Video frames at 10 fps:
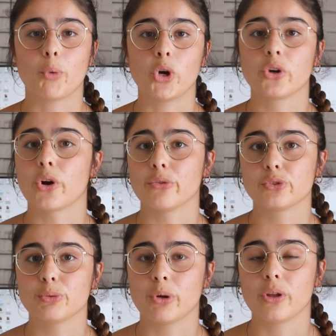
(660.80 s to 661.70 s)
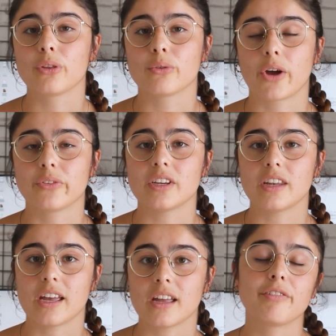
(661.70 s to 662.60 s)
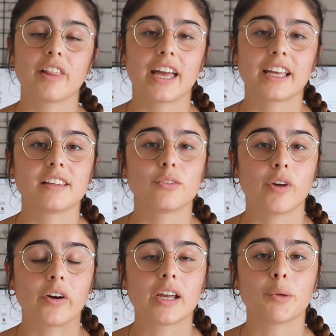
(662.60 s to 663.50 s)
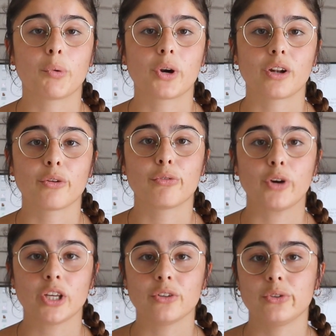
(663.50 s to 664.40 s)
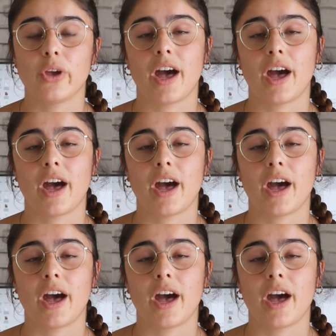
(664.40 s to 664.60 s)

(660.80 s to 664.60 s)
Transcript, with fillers: more comfortable throughout the day. I feel like it's very important for you to